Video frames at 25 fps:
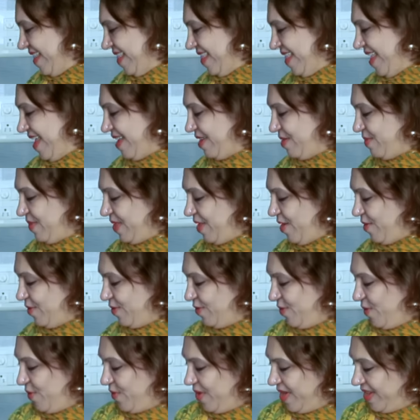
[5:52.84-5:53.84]
that without
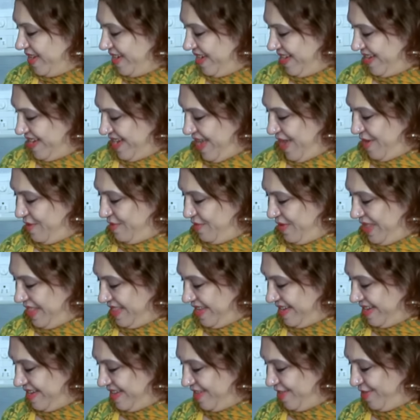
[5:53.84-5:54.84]
coconut I feel
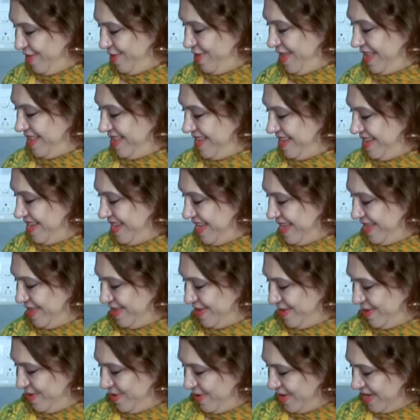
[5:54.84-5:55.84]
the dish doesn't taste
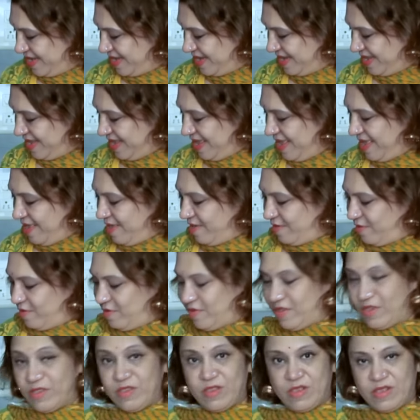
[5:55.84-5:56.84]
good. So
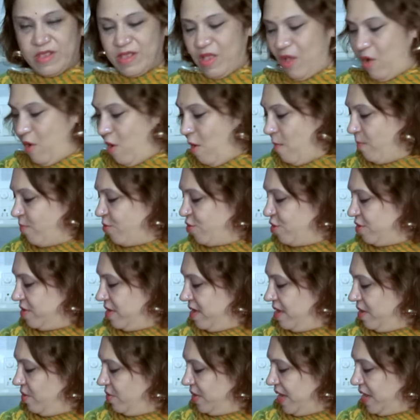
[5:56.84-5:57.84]
this is
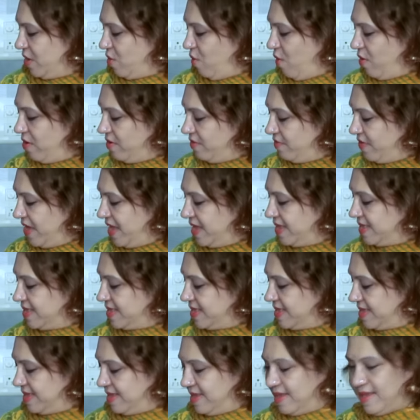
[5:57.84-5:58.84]
optional. You can always
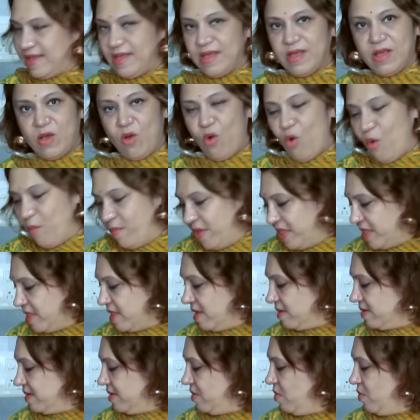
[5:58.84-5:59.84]
omit
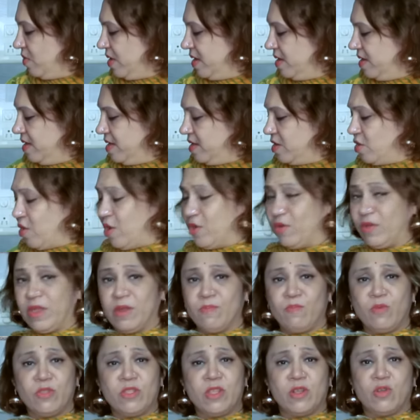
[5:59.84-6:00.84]
the coconut, or you
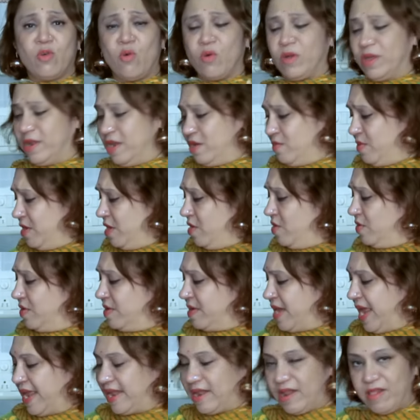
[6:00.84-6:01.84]
can put the coconut when you're
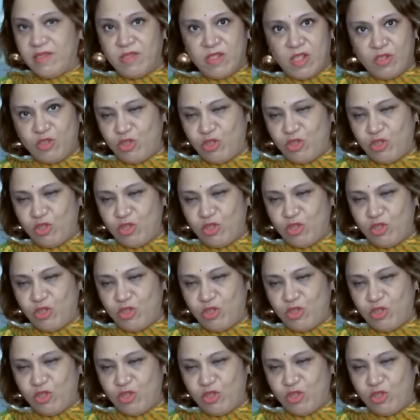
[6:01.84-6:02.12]
grinding the